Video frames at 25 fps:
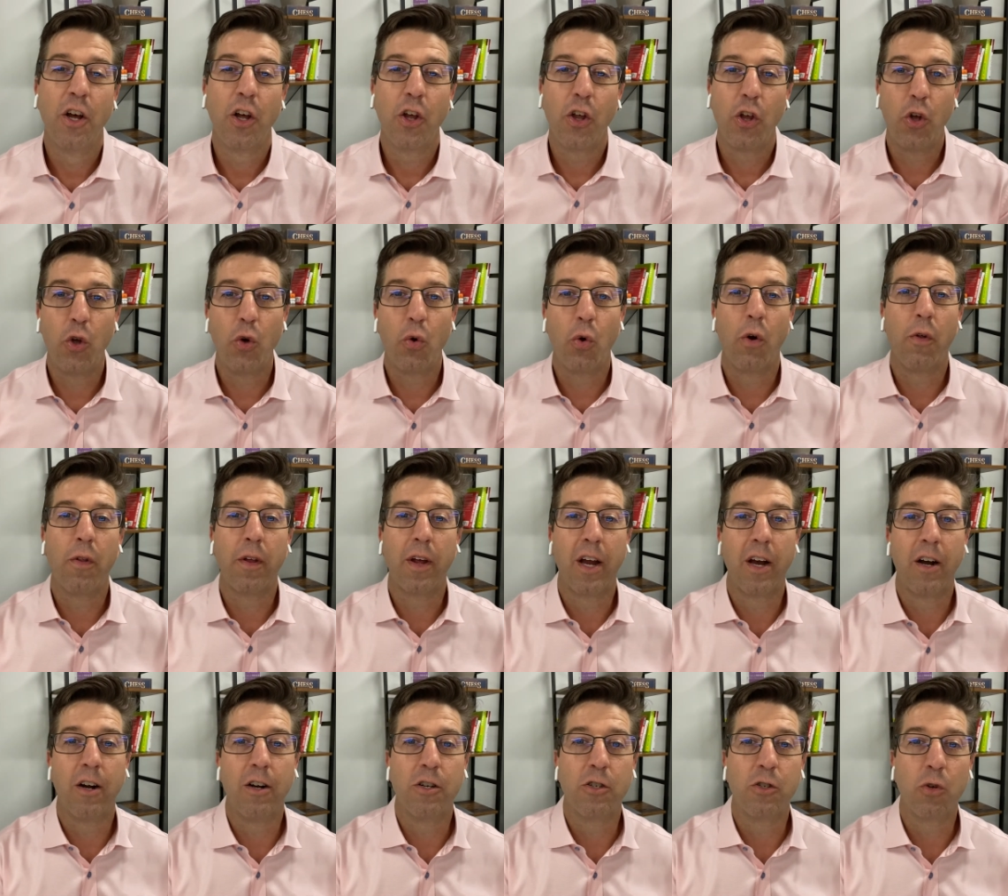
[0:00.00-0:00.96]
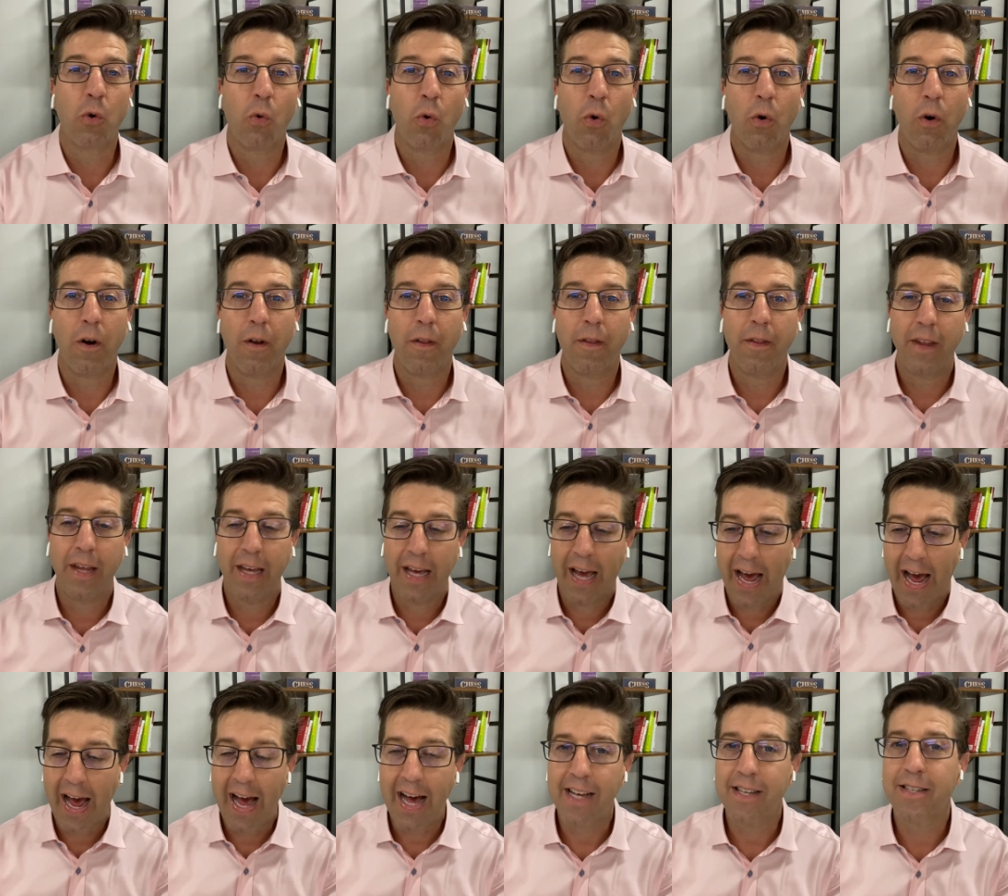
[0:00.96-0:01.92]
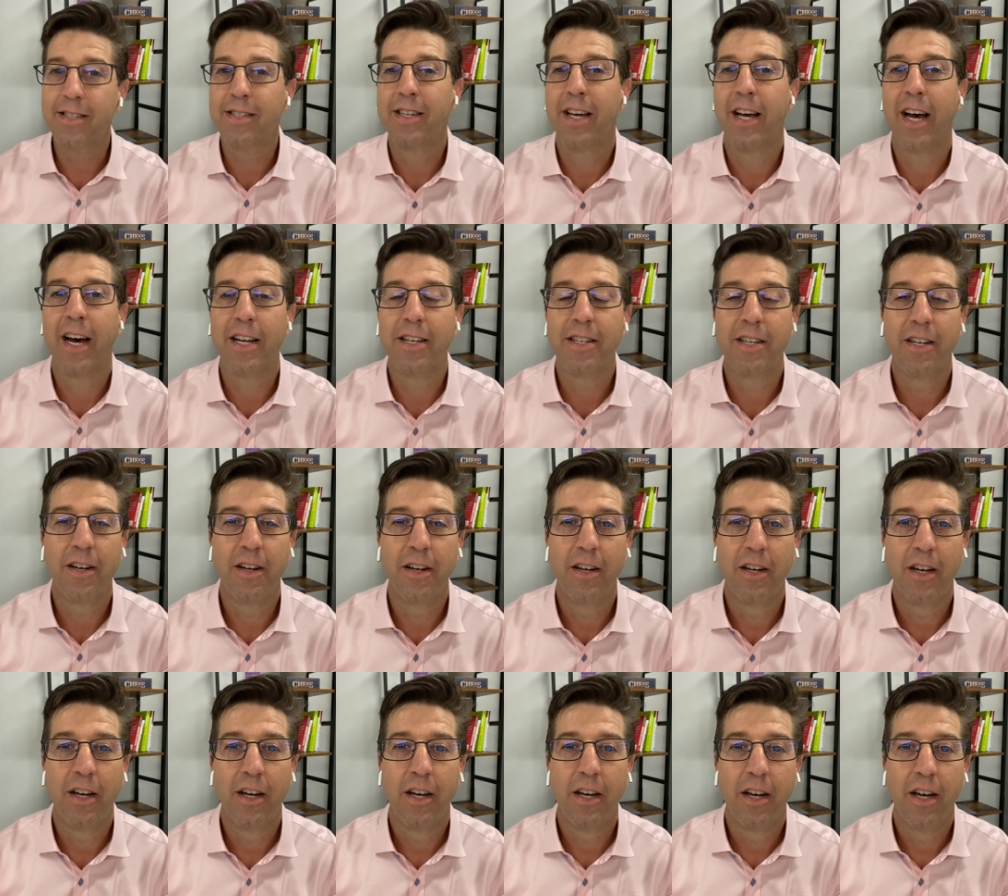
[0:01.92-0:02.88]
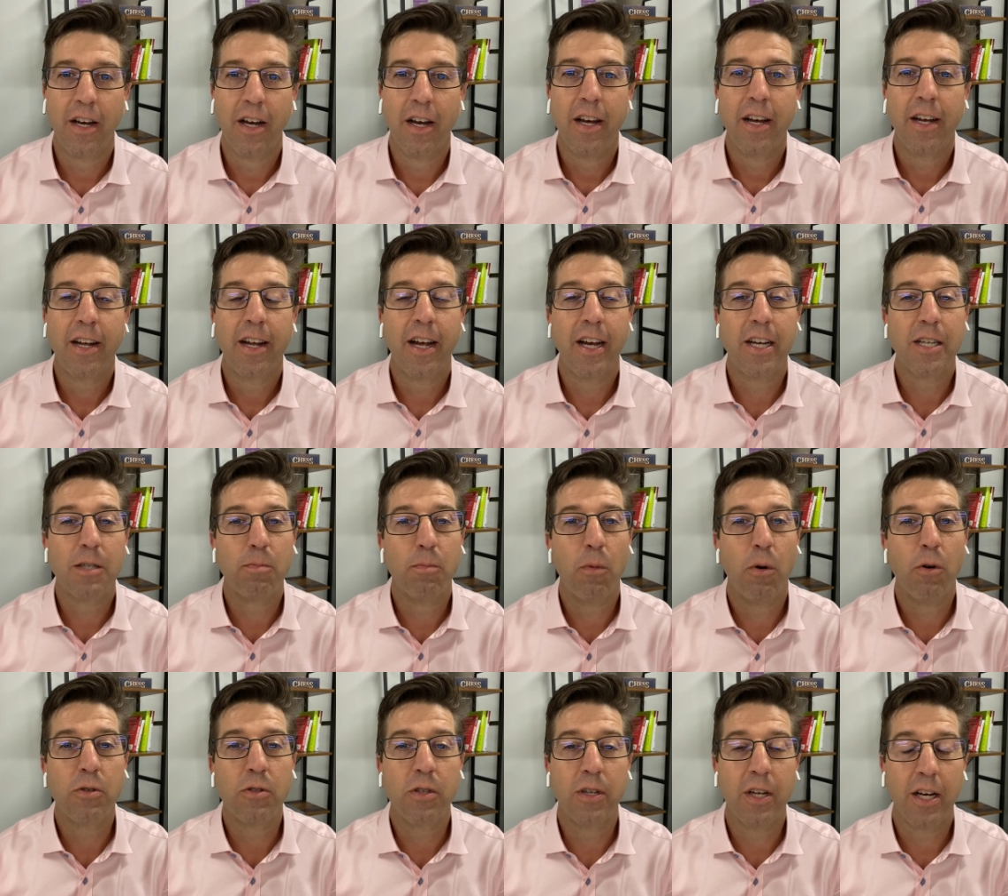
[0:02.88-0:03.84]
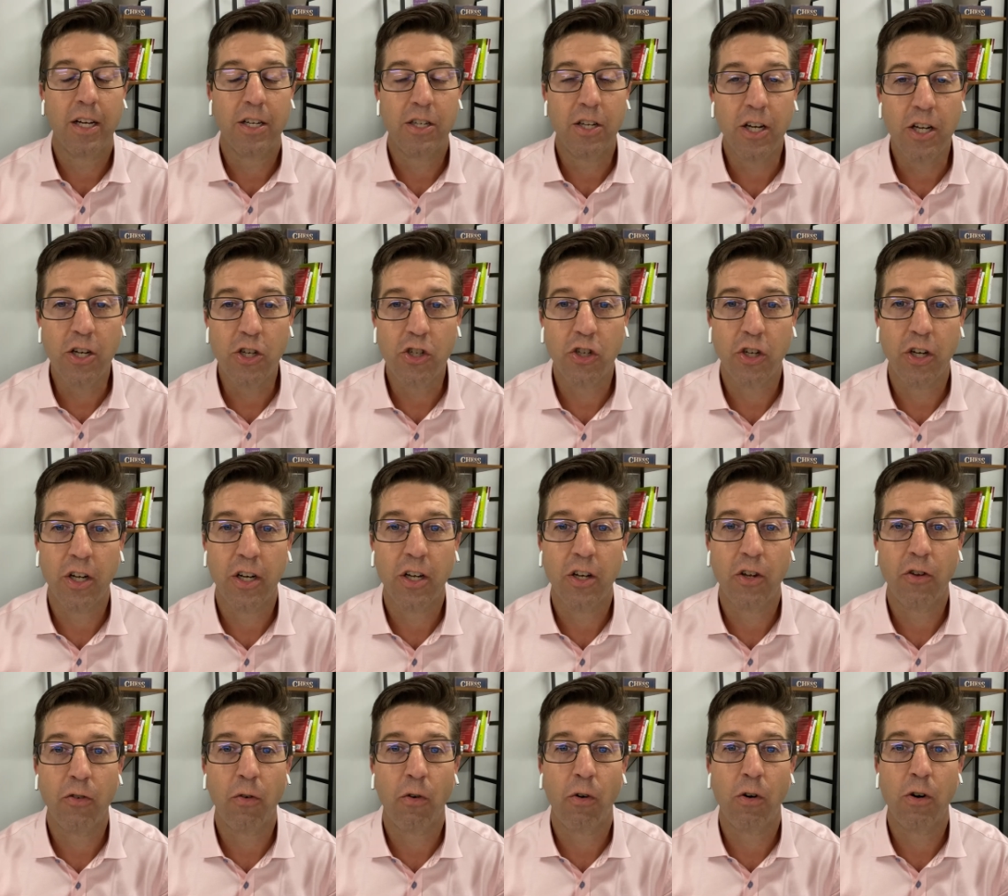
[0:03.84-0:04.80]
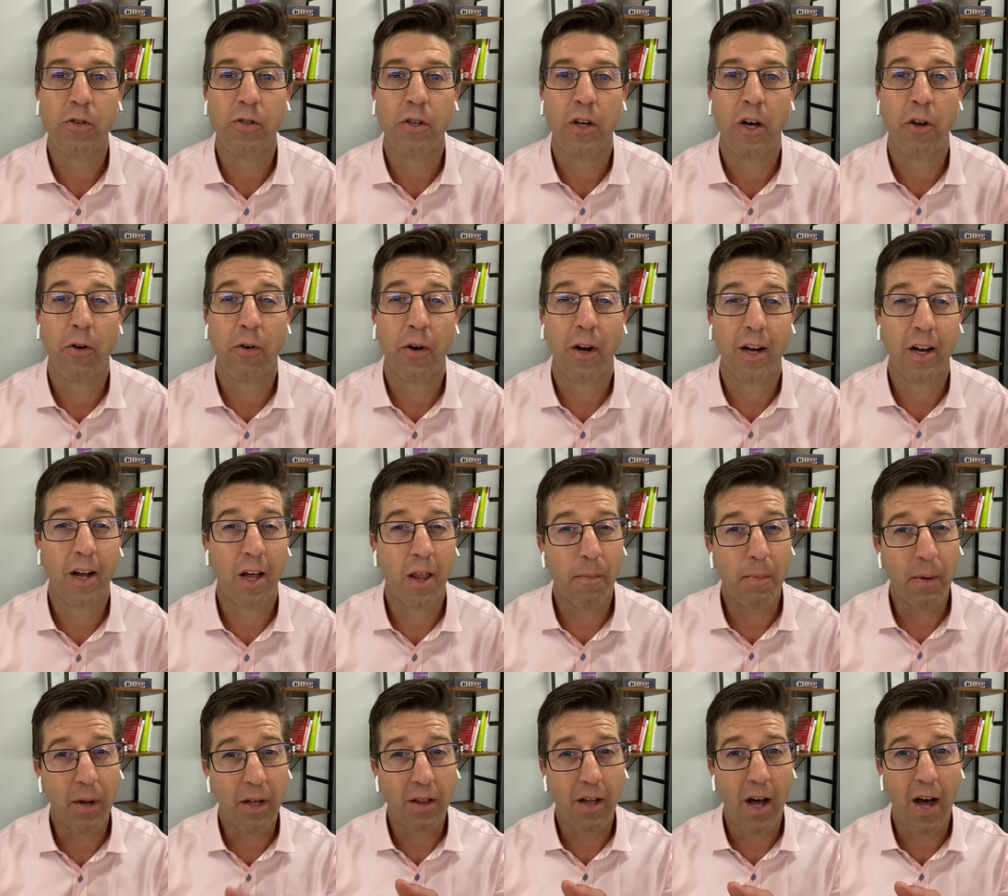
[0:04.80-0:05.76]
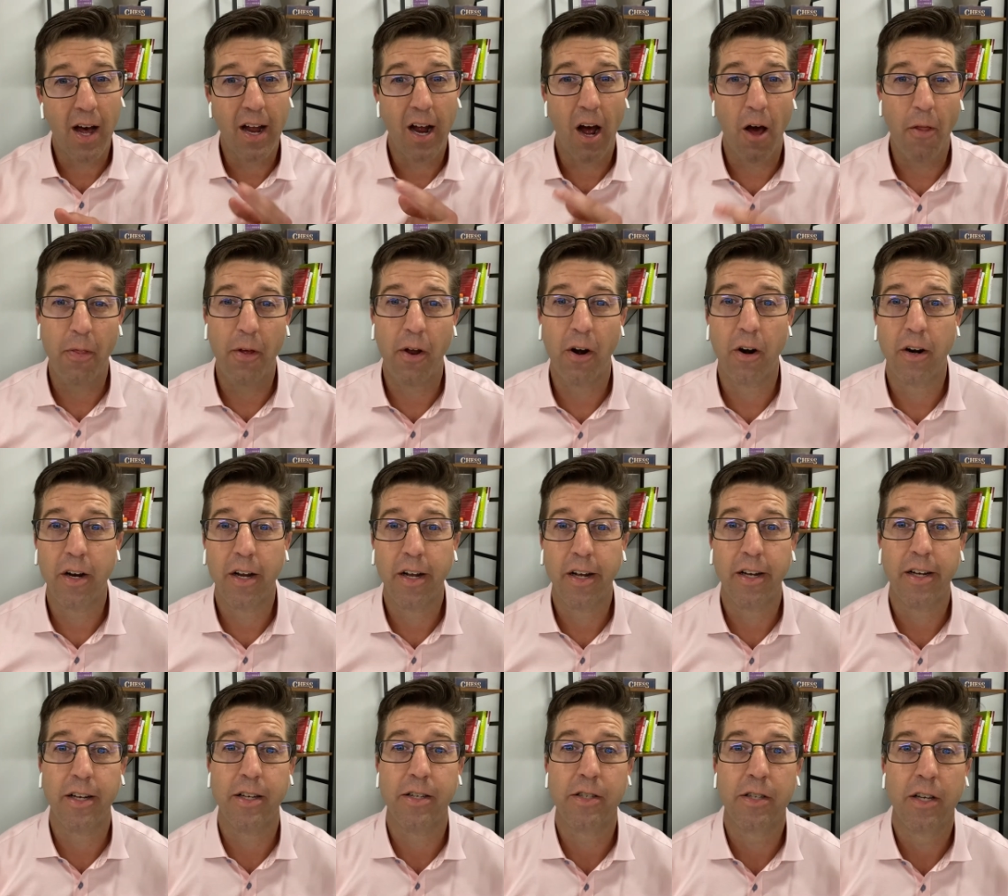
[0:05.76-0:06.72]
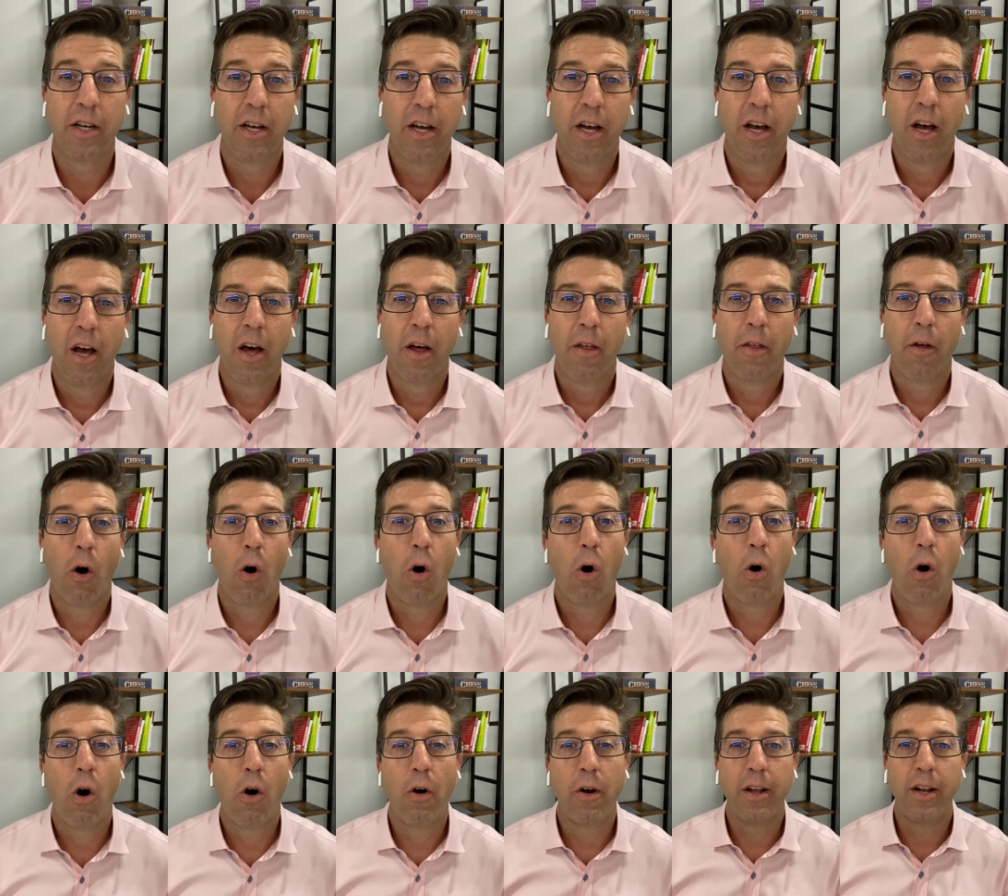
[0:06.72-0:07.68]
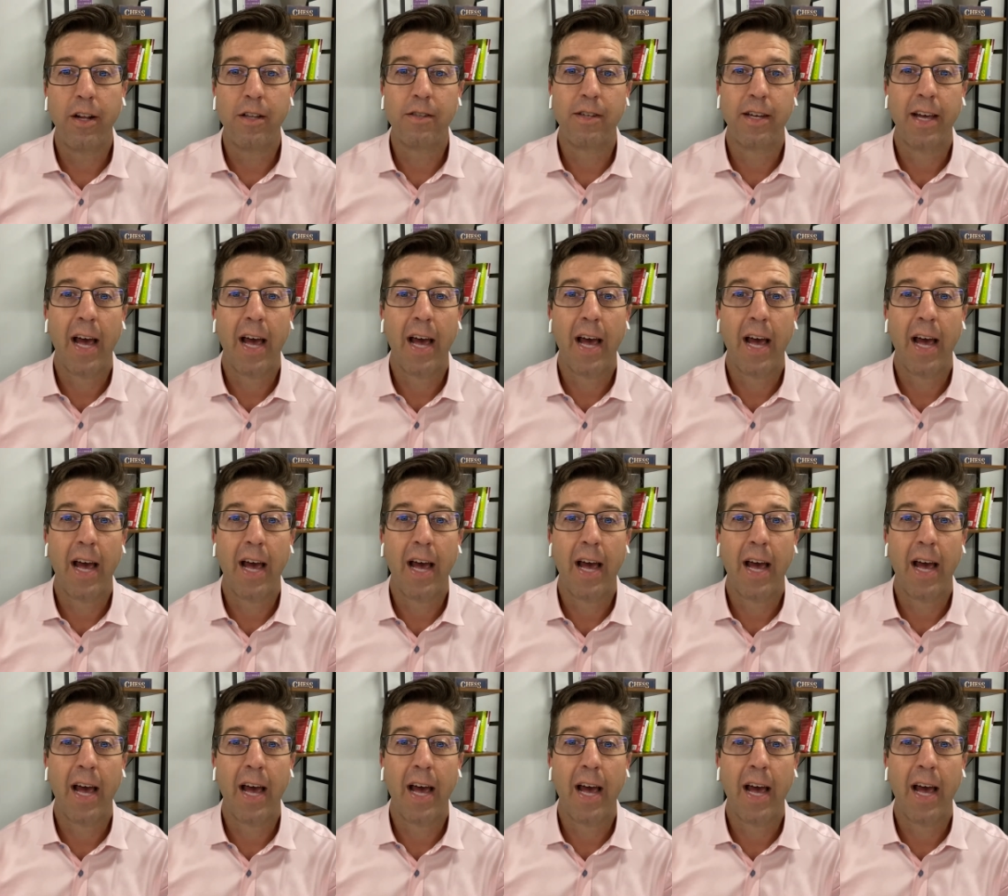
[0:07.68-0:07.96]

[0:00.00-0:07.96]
You are the guarantor. The asset gets most of the attention as far as the underwriting. Now the big lie out there is all you need is the